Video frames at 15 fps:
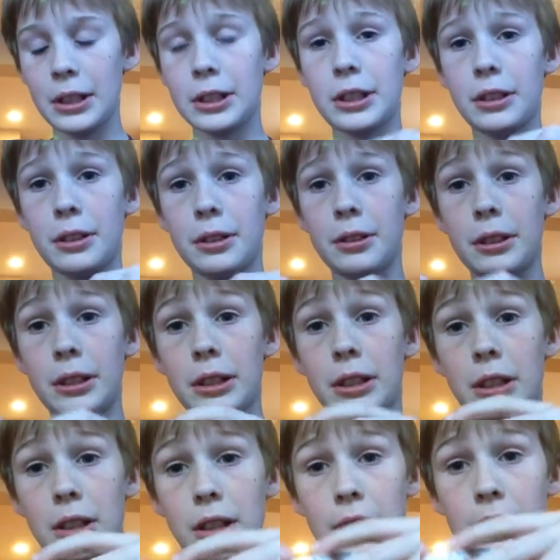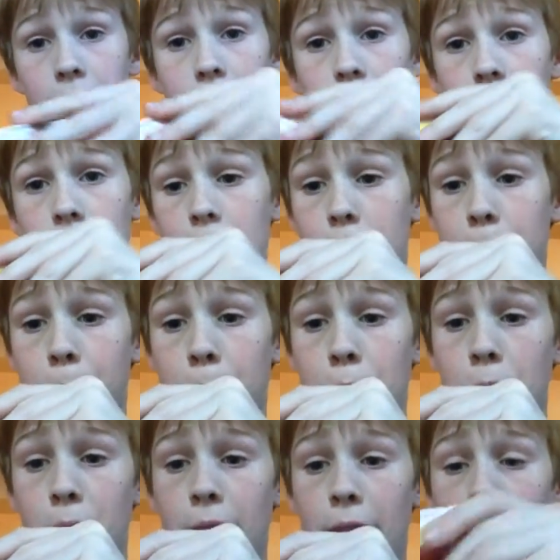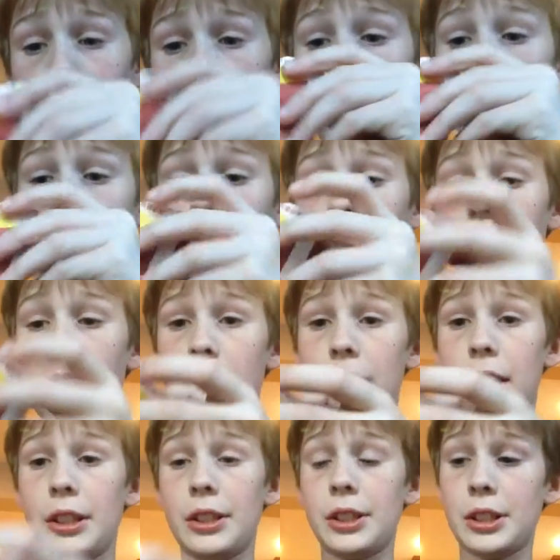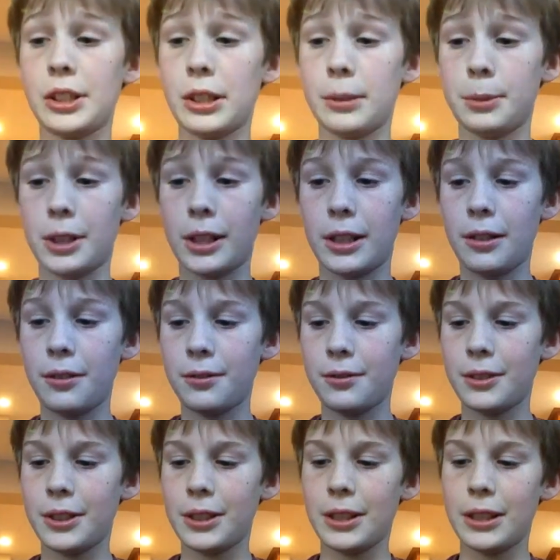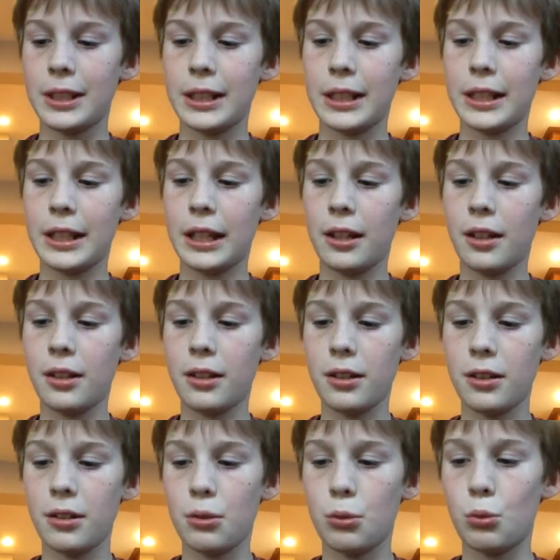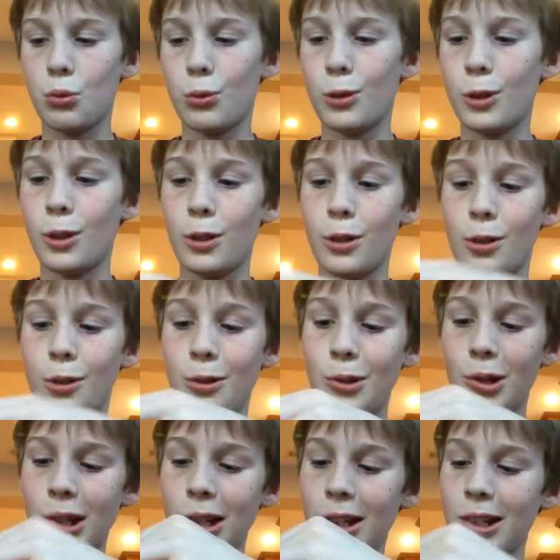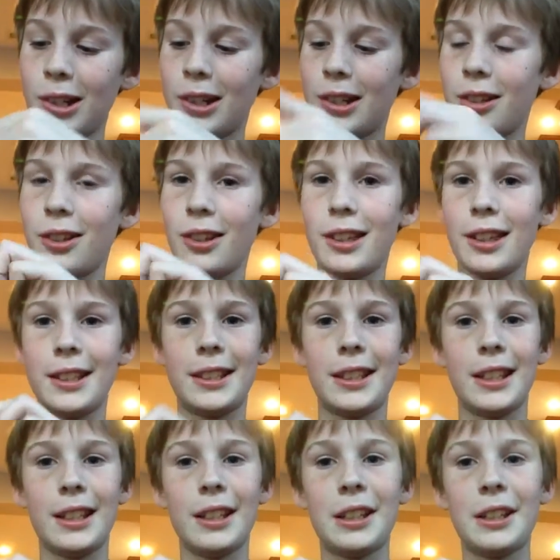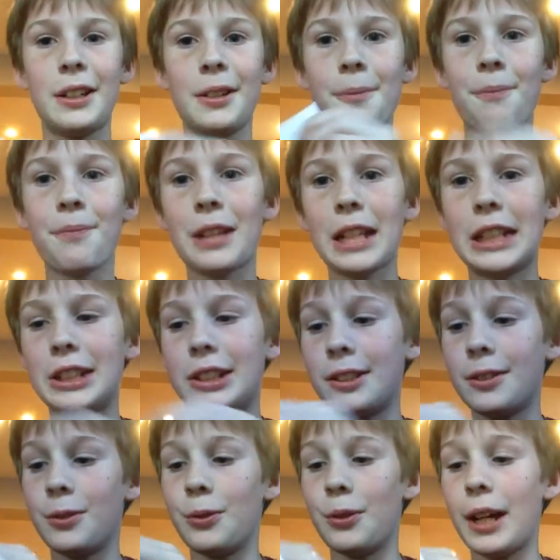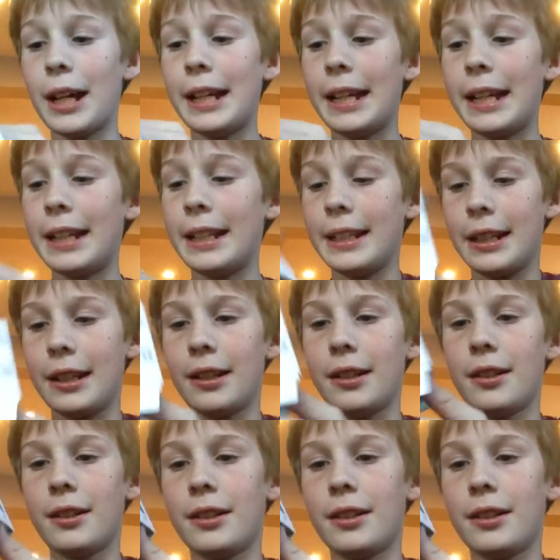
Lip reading: So all I have to do is pull right here, and it just comes right off. And then, whoa, look at this thing. This is right in here.